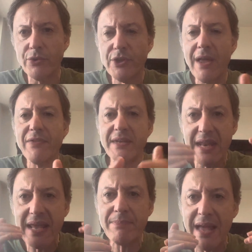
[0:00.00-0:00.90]
So you have to
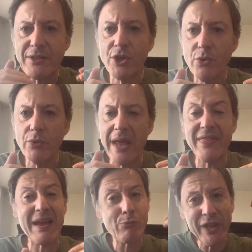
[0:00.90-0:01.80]
name that tune, and
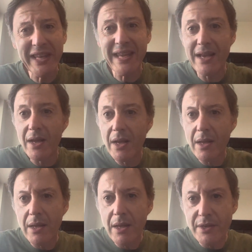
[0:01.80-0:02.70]
they really
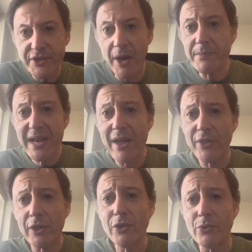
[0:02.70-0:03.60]
dumb down the
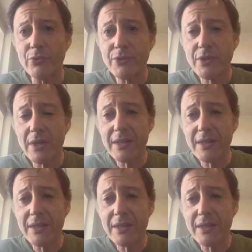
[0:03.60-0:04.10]
clues.